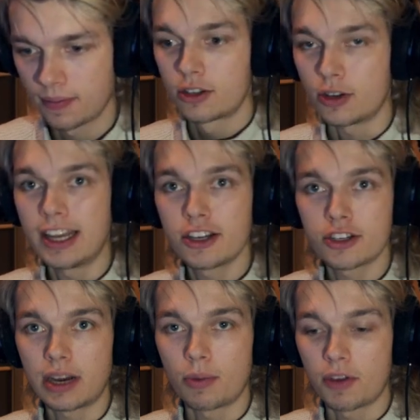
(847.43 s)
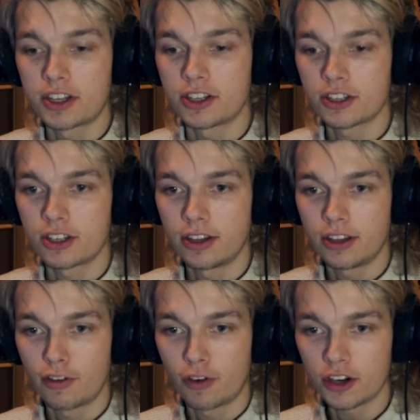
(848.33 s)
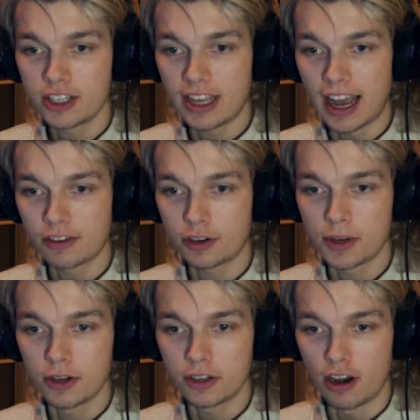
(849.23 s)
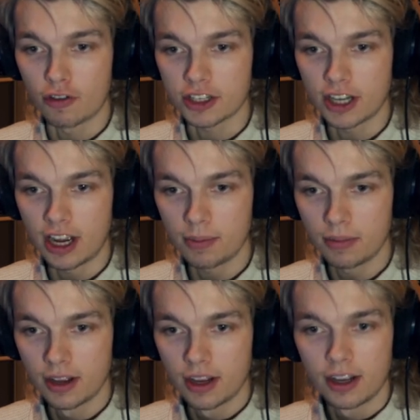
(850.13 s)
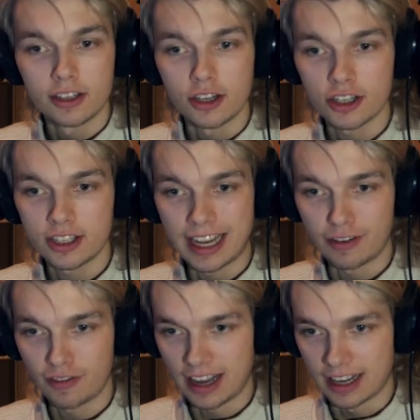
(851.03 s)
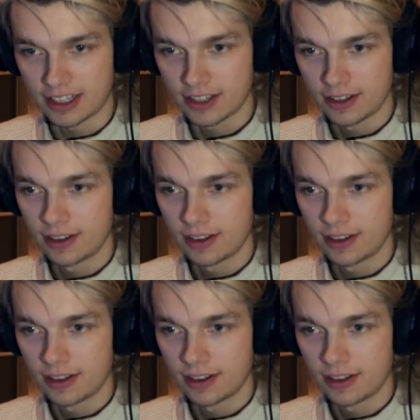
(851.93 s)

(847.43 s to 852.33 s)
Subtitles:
To illustrate what we've just done, first the attribute over time just stayed flat.